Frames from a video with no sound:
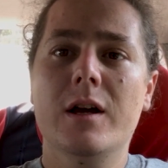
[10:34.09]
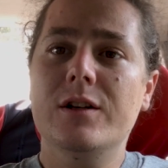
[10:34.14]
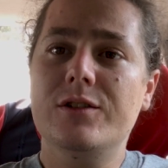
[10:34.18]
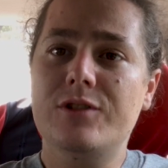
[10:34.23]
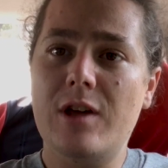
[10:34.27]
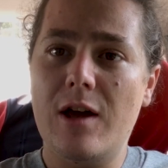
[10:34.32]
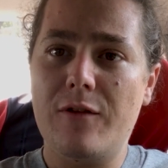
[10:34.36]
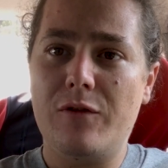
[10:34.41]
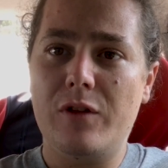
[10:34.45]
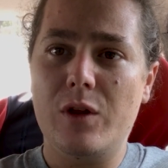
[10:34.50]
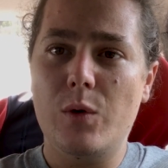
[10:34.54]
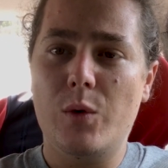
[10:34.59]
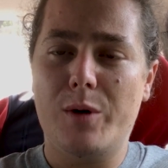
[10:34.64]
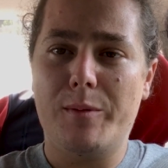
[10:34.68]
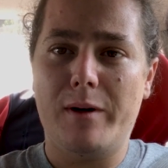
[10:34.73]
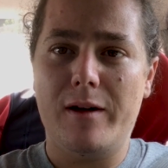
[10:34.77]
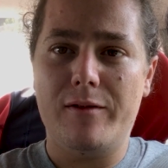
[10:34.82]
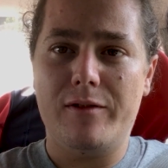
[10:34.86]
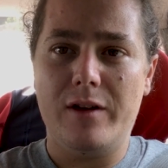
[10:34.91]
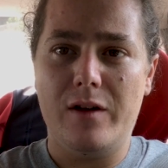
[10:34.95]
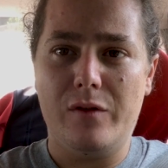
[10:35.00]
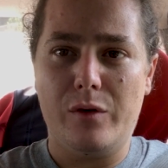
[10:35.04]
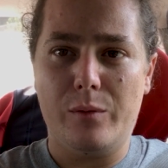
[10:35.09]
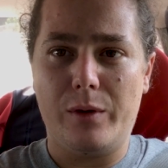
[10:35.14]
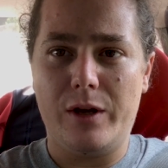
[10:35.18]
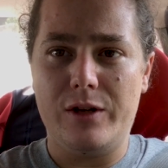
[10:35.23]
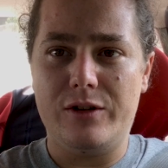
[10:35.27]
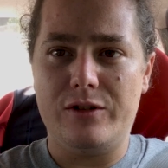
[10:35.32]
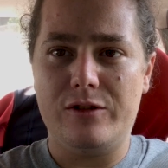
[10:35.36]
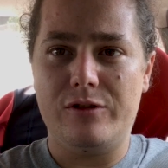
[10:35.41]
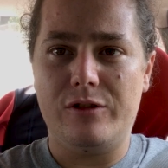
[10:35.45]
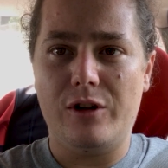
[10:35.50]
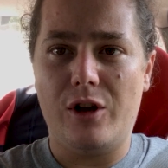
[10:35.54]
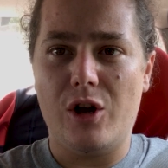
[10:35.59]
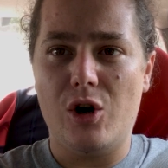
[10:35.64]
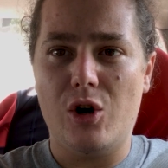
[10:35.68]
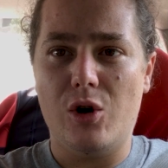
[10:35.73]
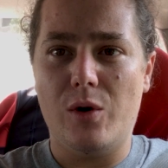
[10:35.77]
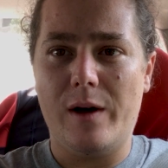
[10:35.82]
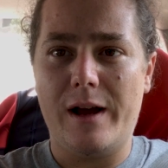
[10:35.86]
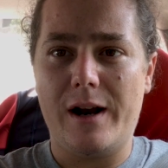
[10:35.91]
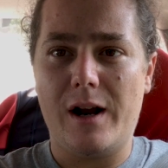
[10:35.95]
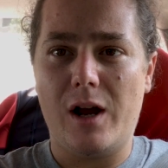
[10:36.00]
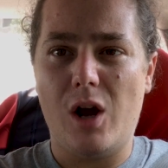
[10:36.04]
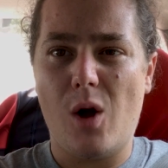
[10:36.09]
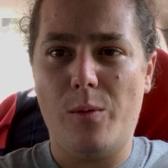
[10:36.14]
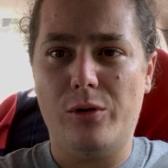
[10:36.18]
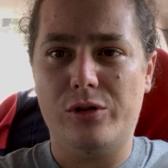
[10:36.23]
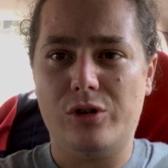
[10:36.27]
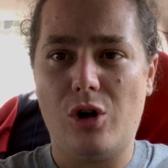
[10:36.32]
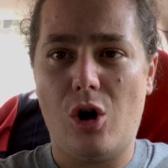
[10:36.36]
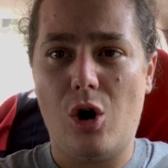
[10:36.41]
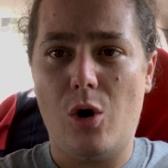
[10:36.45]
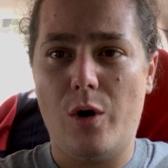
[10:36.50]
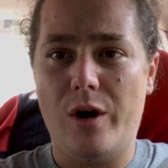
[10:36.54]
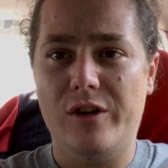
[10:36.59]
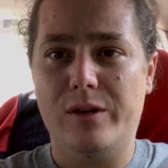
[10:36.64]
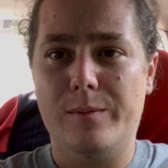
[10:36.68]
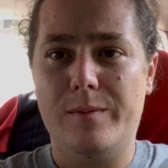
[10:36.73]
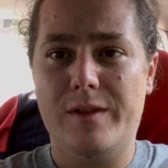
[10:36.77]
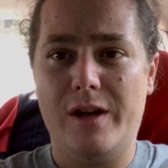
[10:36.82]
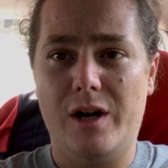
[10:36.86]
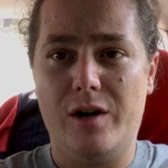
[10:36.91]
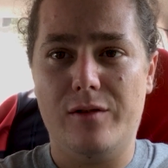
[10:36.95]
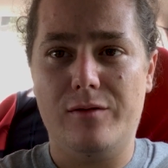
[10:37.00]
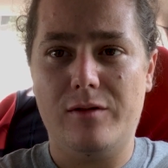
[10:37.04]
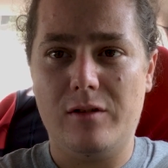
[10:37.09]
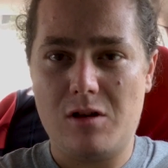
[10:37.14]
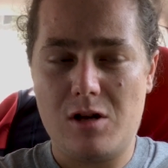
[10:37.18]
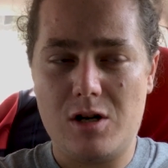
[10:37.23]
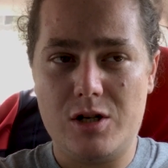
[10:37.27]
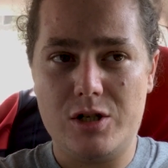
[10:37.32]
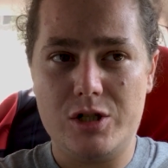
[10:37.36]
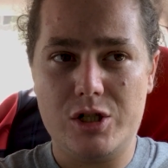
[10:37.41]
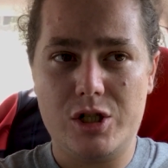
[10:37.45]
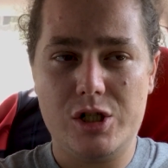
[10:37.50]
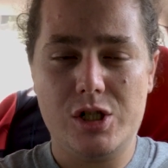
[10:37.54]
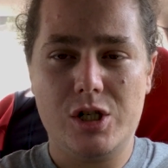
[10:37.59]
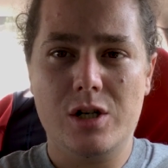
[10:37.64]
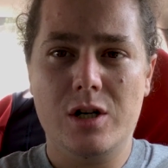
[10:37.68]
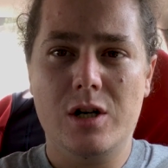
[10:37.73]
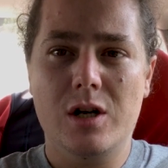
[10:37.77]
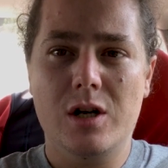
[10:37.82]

Definitely one of my favorite places to go, and I almost always am there for lunch.